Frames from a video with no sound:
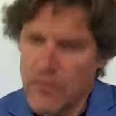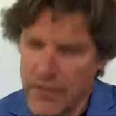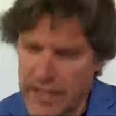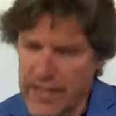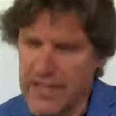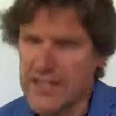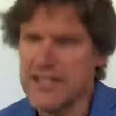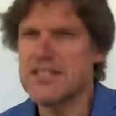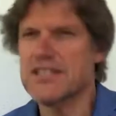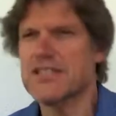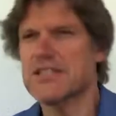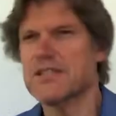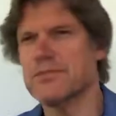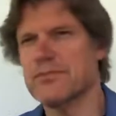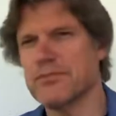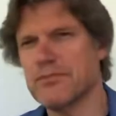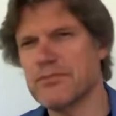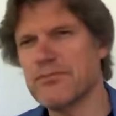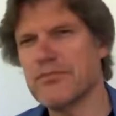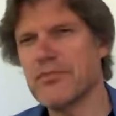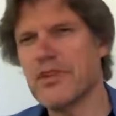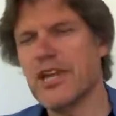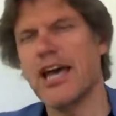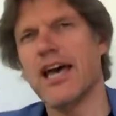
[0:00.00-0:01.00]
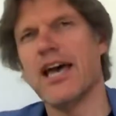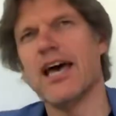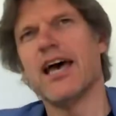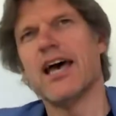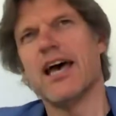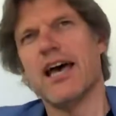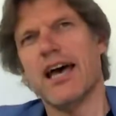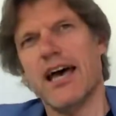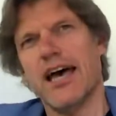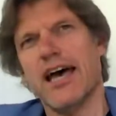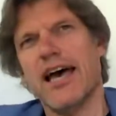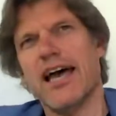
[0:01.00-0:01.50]
Yes.
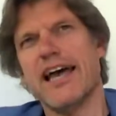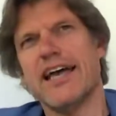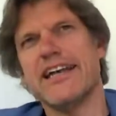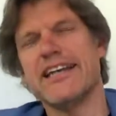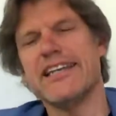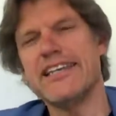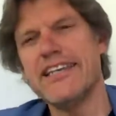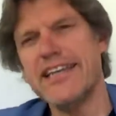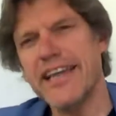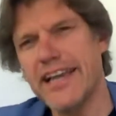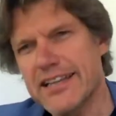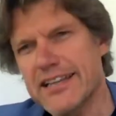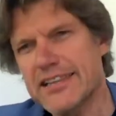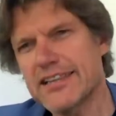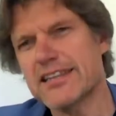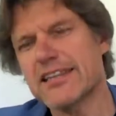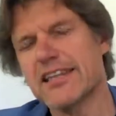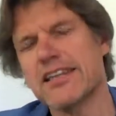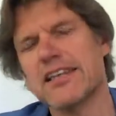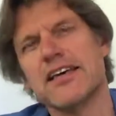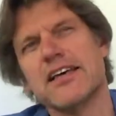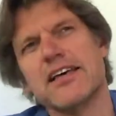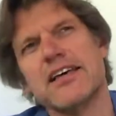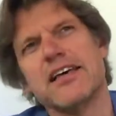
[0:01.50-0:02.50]
And yet,